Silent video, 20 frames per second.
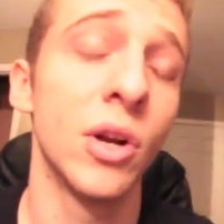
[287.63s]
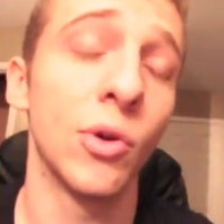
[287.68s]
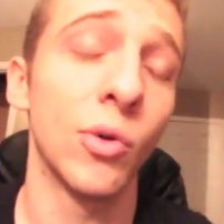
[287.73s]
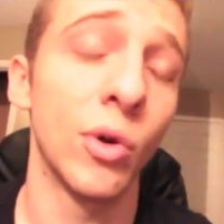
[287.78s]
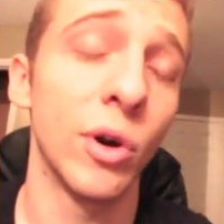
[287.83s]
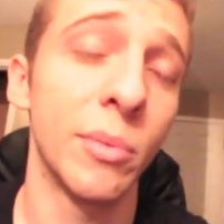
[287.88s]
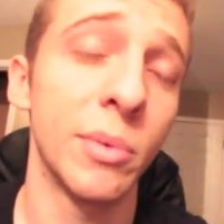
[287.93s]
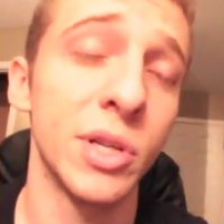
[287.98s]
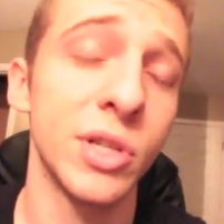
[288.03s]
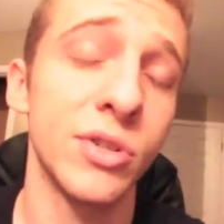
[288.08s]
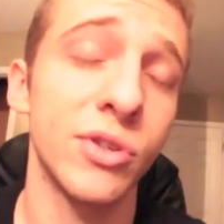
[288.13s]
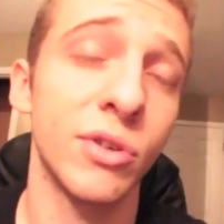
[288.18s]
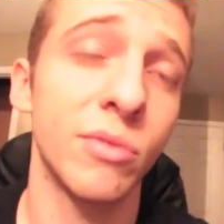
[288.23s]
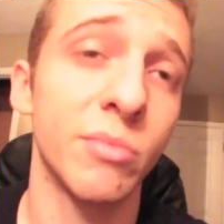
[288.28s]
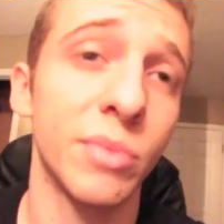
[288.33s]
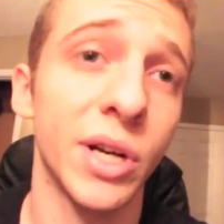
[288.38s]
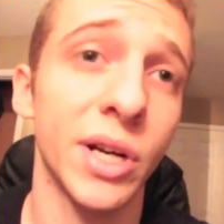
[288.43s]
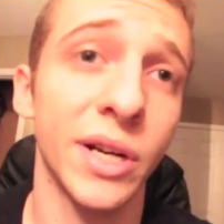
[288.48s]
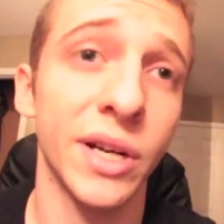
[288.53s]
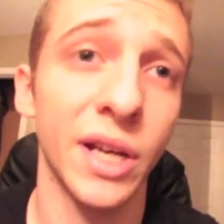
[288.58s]
Ribbons you
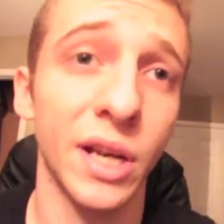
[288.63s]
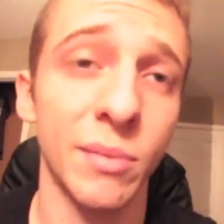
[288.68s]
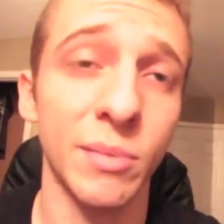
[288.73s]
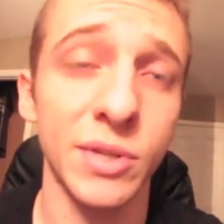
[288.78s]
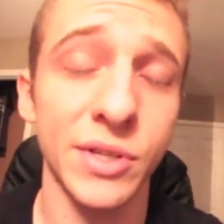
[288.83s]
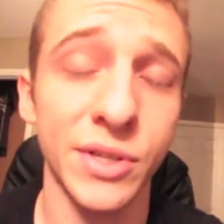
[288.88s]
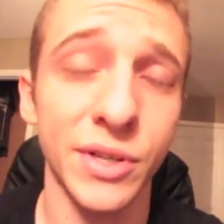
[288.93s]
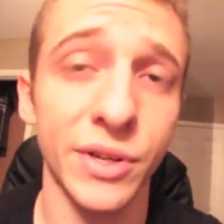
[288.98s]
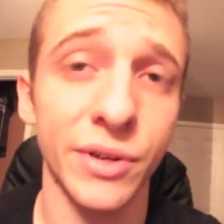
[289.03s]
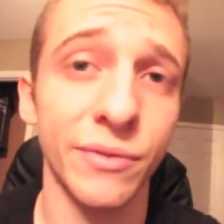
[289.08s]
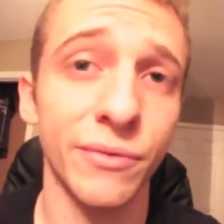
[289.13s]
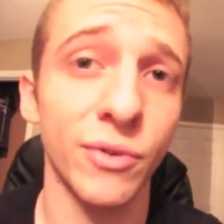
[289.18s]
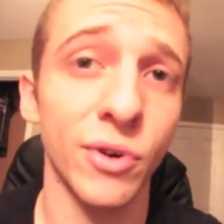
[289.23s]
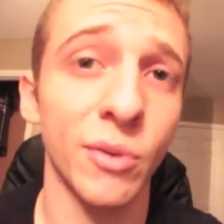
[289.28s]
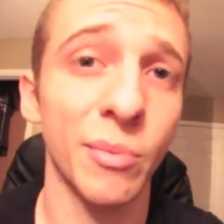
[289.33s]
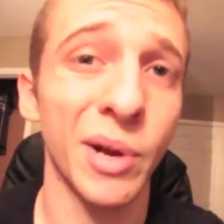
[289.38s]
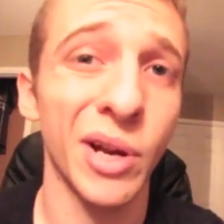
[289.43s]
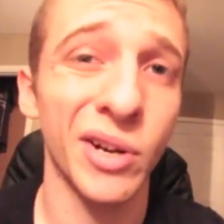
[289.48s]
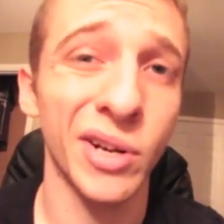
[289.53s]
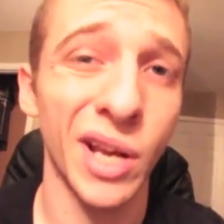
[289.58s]
can buy on Amazon for
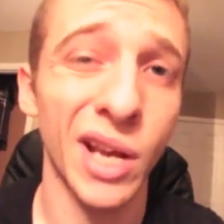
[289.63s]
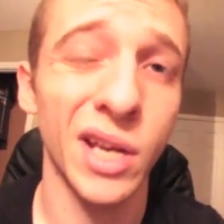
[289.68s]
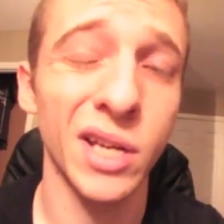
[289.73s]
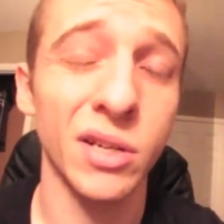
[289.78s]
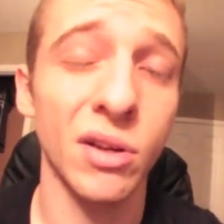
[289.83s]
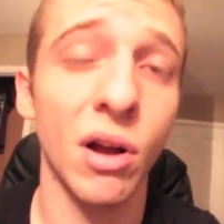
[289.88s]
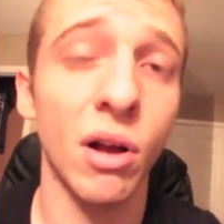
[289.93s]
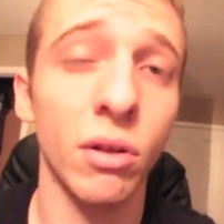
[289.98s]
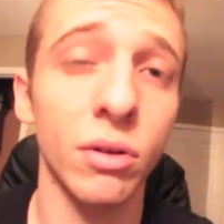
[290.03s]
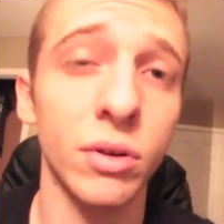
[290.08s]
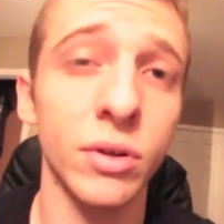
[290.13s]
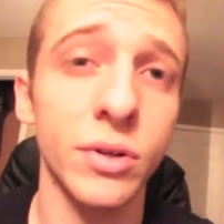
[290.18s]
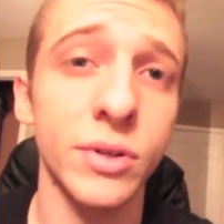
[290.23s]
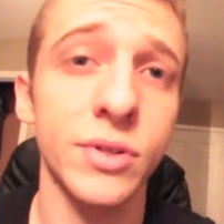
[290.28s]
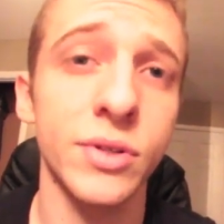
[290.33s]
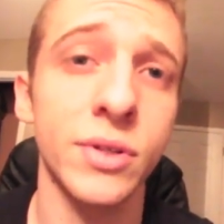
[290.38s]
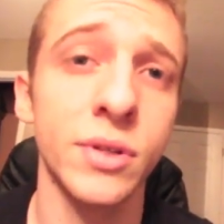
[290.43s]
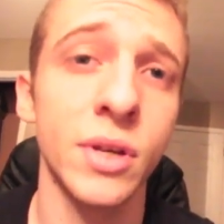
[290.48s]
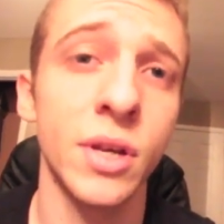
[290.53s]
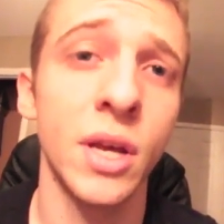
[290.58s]
about
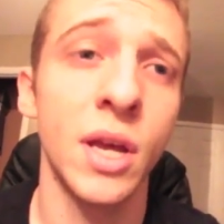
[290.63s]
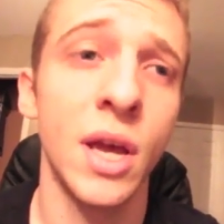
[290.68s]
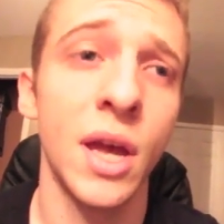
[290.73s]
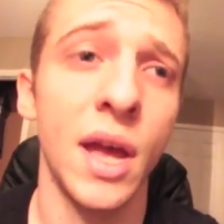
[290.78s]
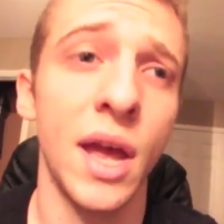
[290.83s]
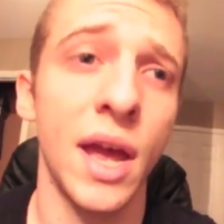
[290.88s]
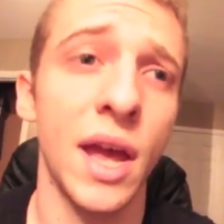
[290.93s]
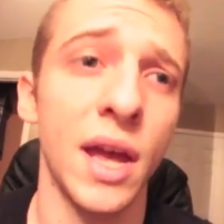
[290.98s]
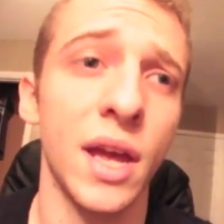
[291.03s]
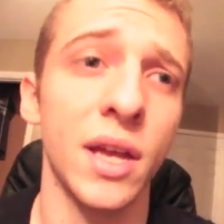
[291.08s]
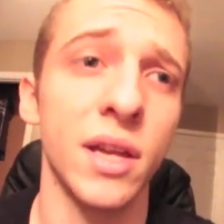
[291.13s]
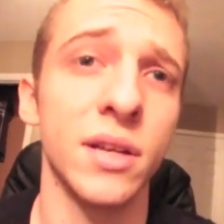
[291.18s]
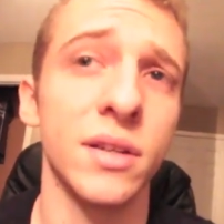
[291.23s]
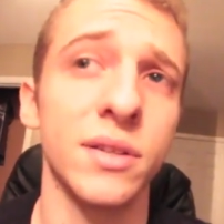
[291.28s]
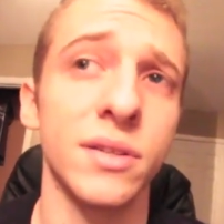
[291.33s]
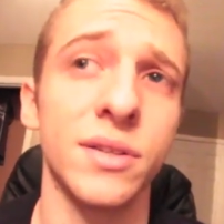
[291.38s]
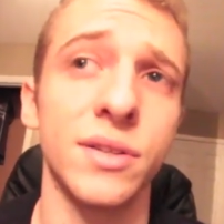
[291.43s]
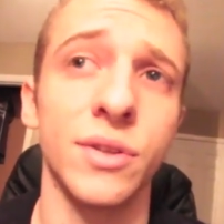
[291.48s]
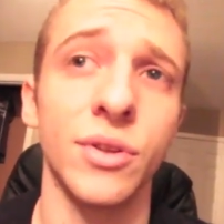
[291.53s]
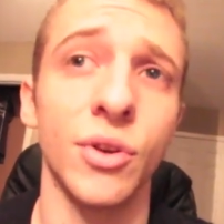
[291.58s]
$8,
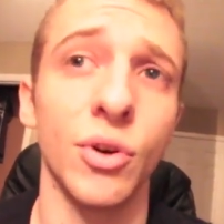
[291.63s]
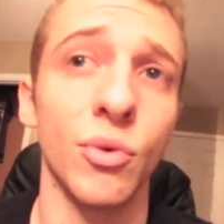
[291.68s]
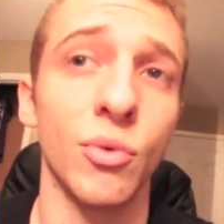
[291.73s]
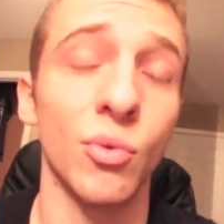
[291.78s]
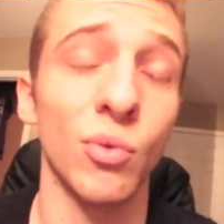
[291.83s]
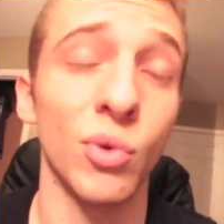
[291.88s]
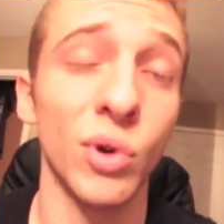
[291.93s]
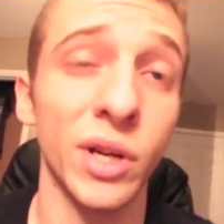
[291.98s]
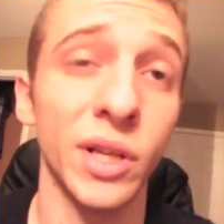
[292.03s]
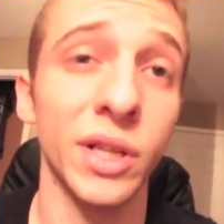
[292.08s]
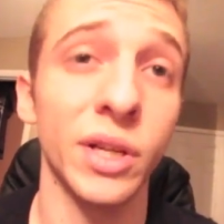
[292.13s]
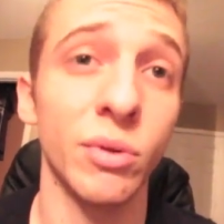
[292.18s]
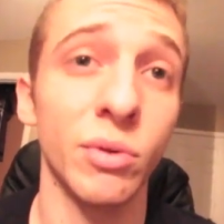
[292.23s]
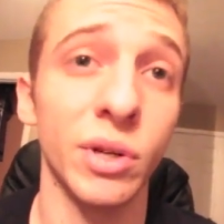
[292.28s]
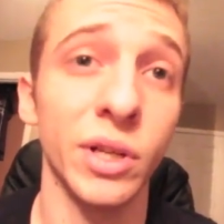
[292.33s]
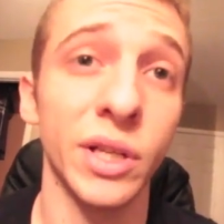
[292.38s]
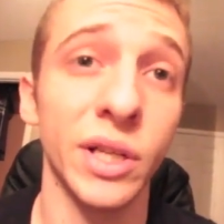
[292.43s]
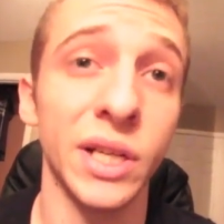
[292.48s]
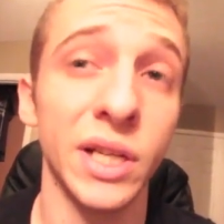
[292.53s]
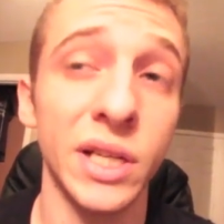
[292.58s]
and they're
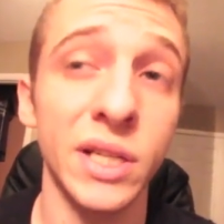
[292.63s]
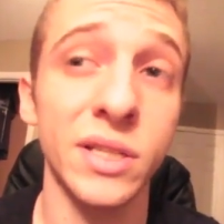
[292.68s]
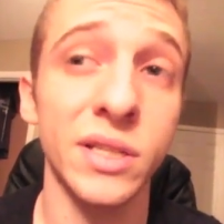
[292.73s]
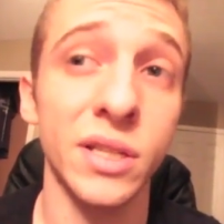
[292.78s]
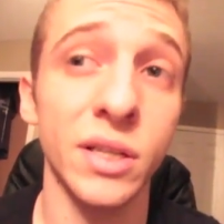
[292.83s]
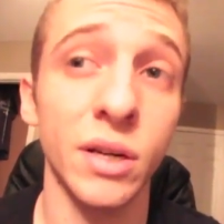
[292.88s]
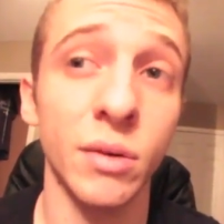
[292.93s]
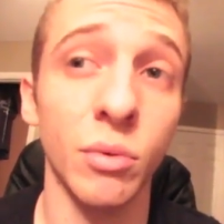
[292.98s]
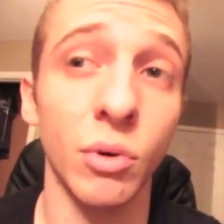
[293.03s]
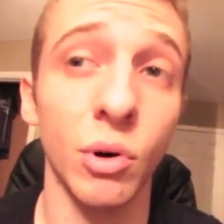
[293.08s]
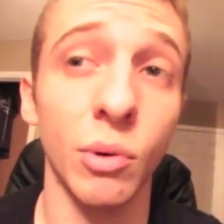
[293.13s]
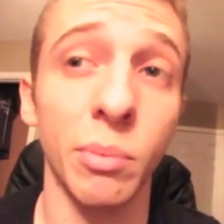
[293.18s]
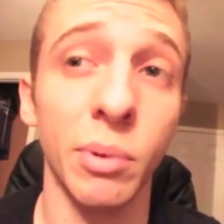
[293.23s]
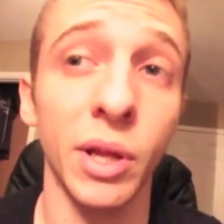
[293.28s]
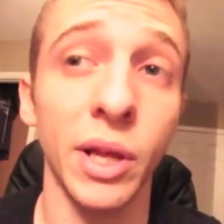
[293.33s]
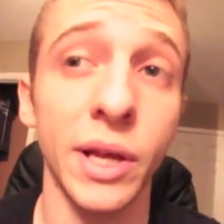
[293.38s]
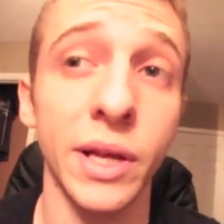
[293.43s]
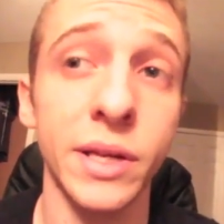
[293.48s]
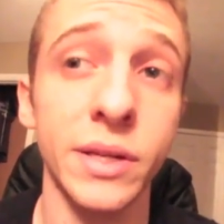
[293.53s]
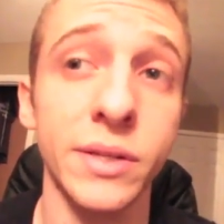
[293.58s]
really easy to
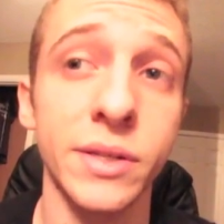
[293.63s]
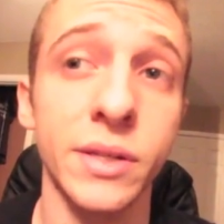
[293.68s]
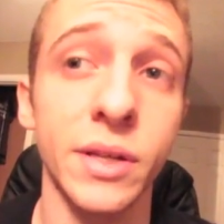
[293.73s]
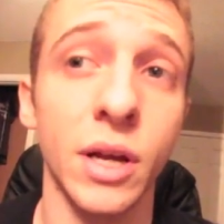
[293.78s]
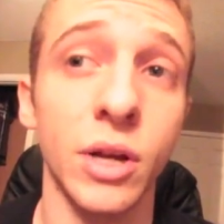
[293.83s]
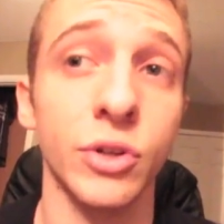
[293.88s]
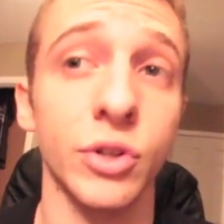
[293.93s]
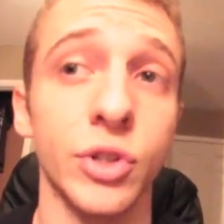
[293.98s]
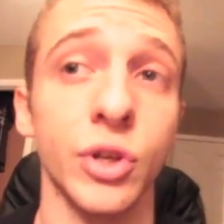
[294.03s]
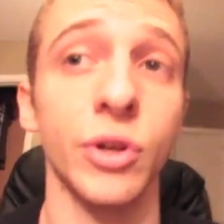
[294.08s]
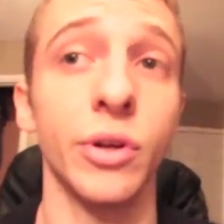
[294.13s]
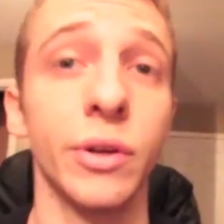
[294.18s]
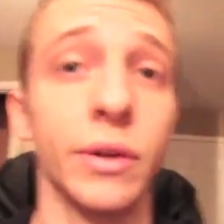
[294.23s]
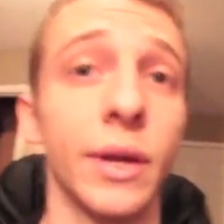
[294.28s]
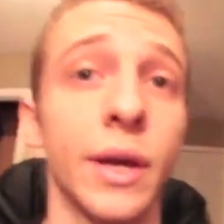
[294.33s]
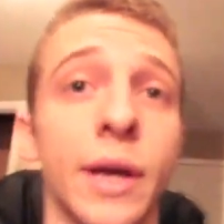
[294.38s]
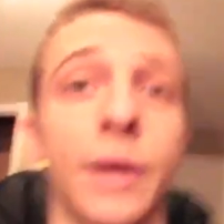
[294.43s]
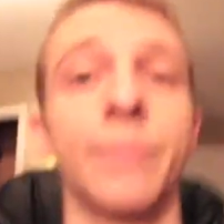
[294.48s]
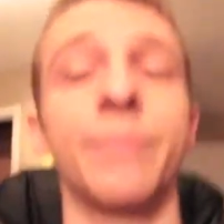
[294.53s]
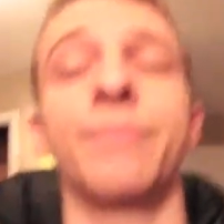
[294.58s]
replace. I'll show you
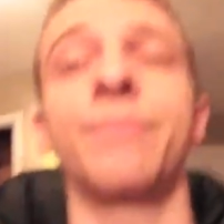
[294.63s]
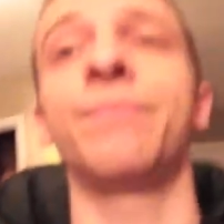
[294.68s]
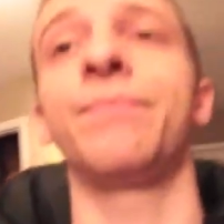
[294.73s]
that.